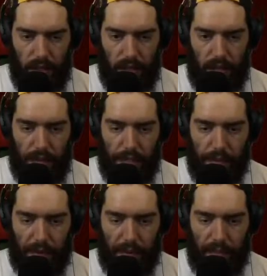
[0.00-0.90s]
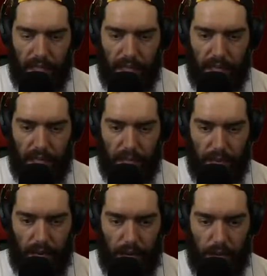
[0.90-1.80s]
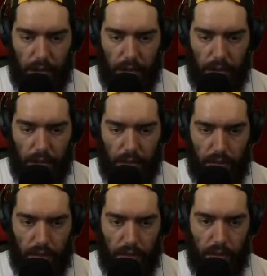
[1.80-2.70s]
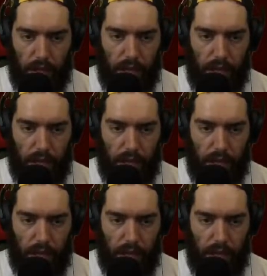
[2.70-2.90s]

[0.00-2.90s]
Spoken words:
I do recommend taking some mana potions with you too,